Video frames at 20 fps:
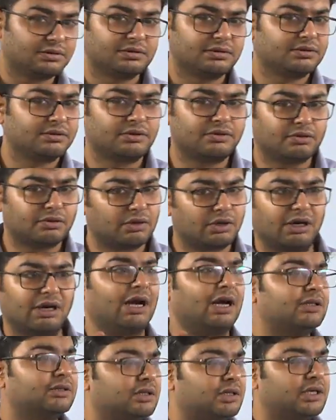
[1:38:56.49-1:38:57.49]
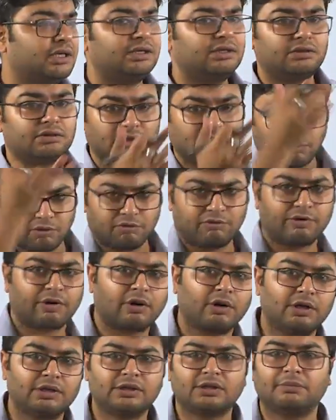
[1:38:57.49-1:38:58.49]
So largely the overall
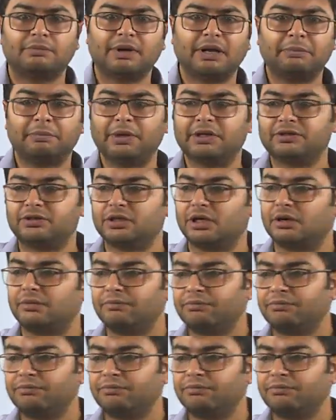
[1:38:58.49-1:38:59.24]
in the big picture,